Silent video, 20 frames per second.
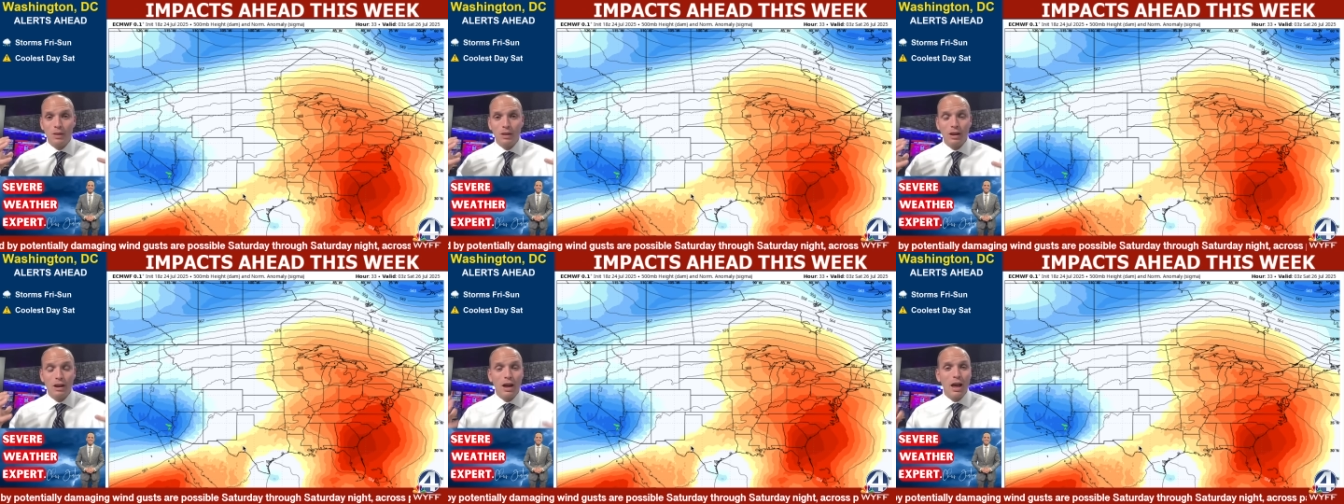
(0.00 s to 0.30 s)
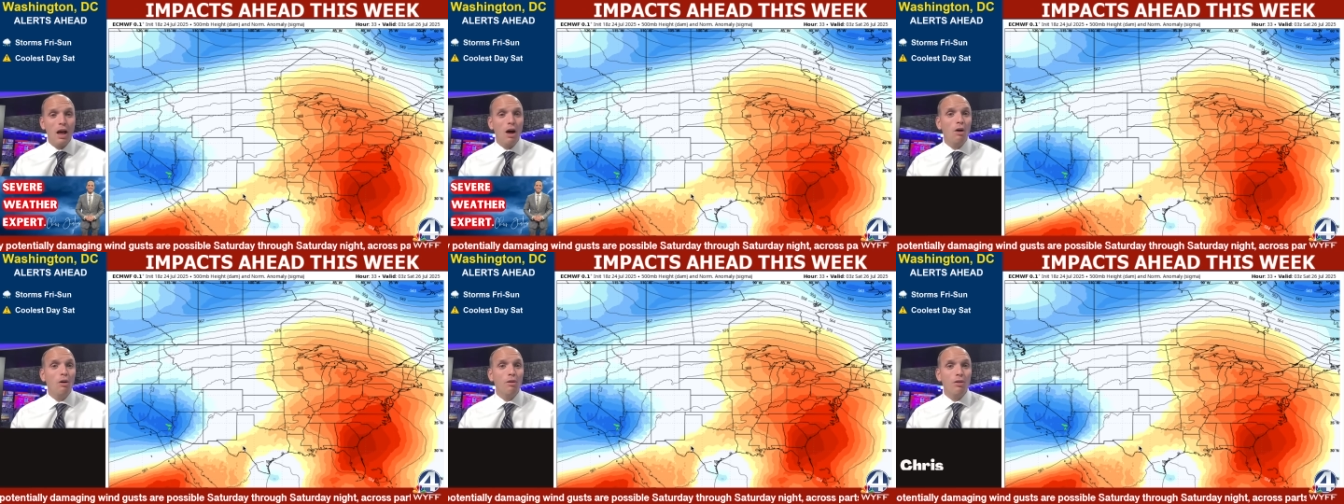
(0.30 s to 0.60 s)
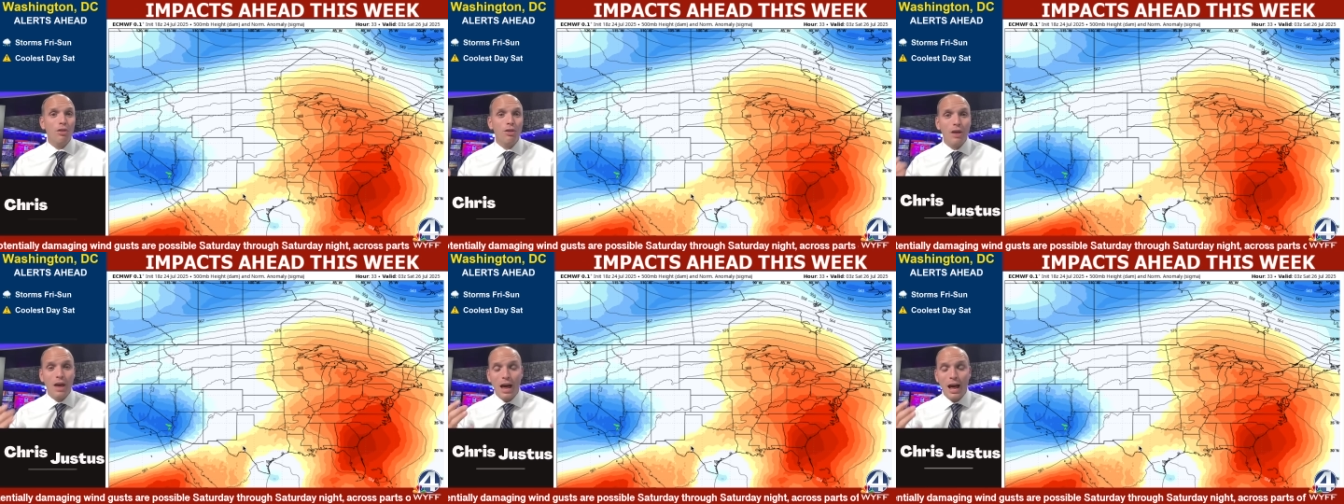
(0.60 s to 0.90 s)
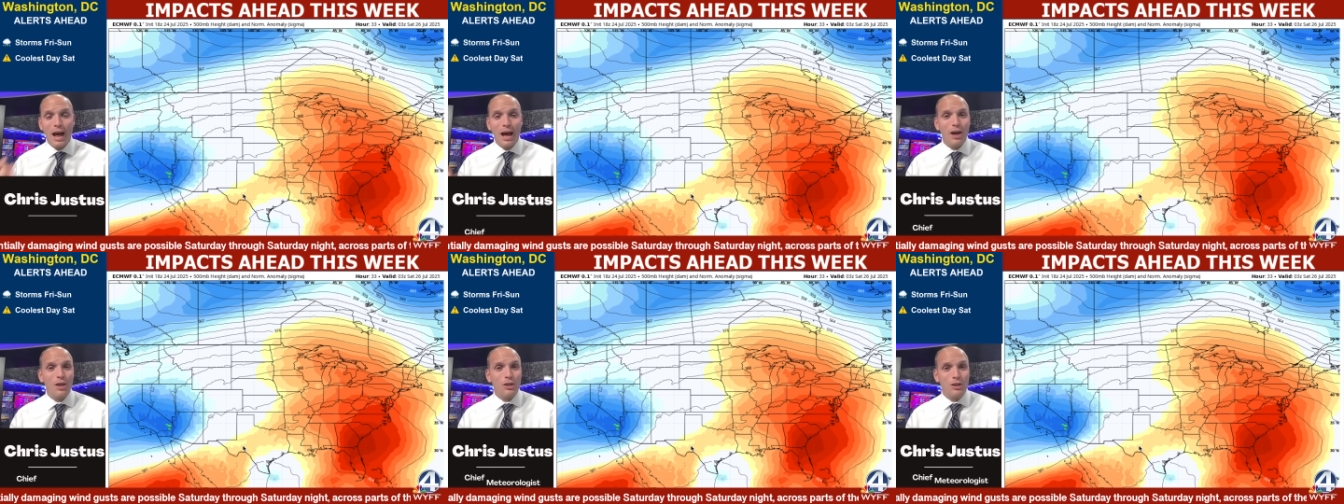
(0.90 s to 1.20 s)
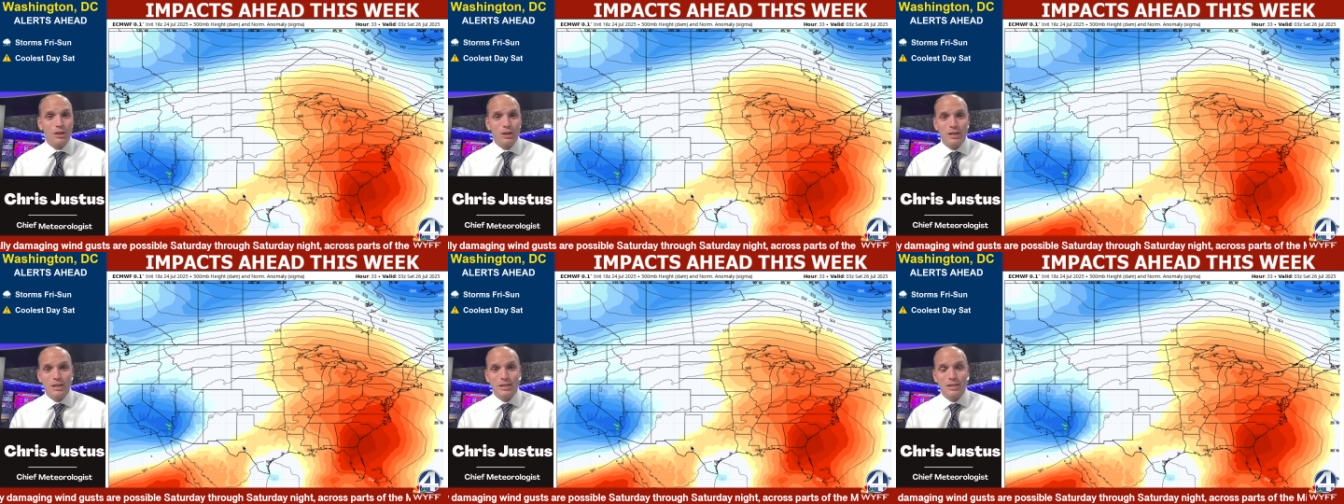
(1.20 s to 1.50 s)
health
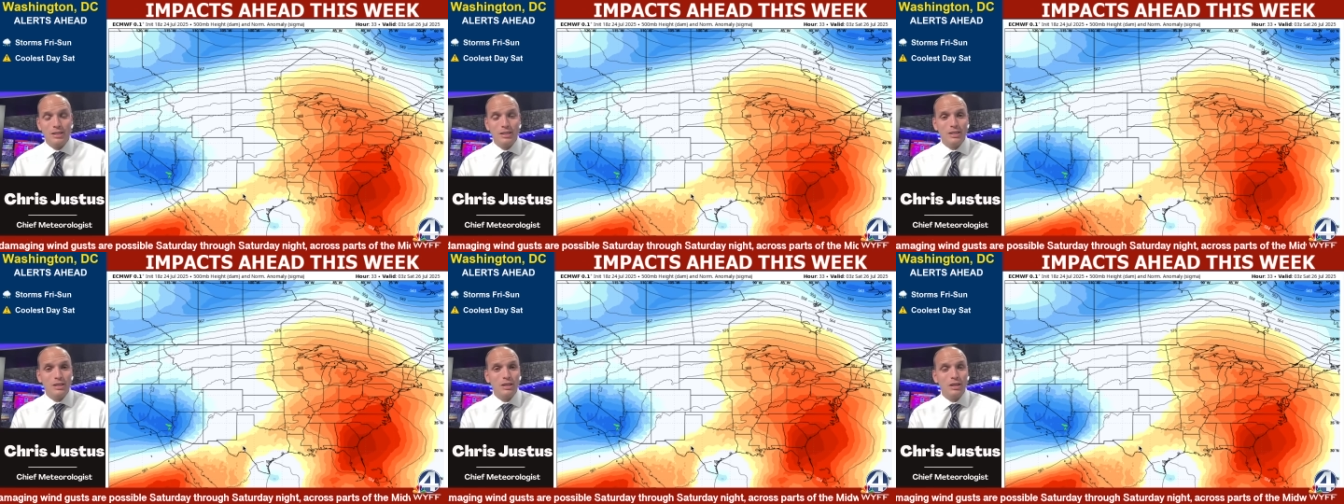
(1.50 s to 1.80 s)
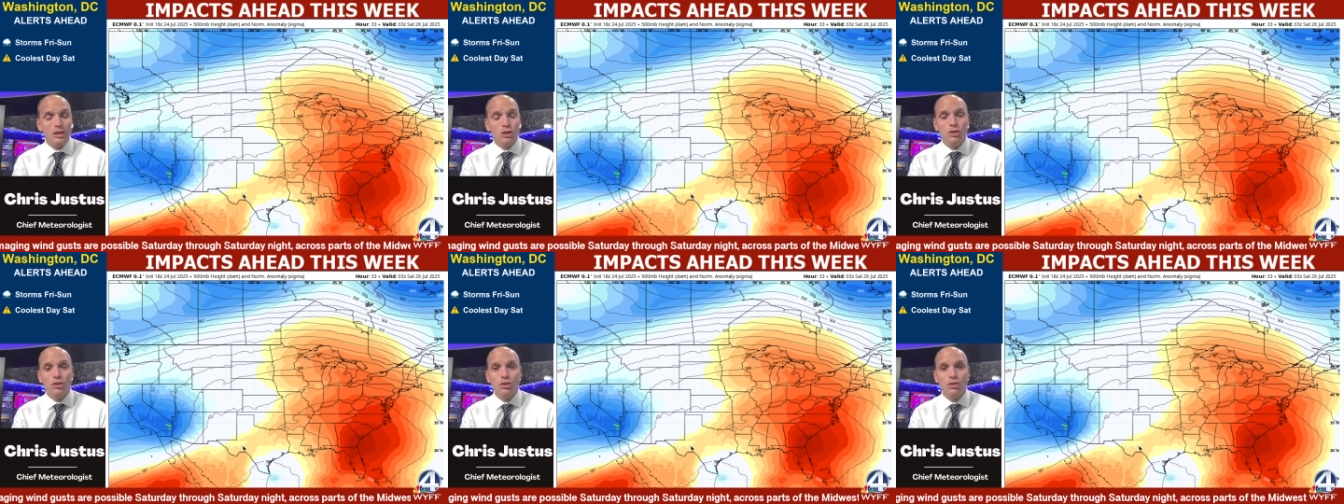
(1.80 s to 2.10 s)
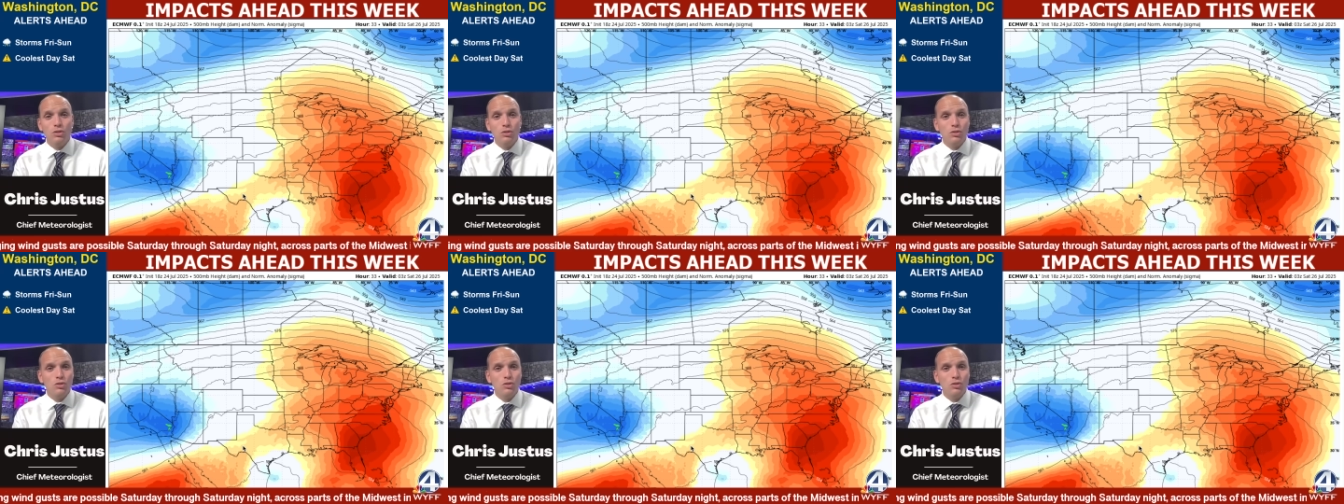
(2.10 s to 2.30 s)
athletes. You, you,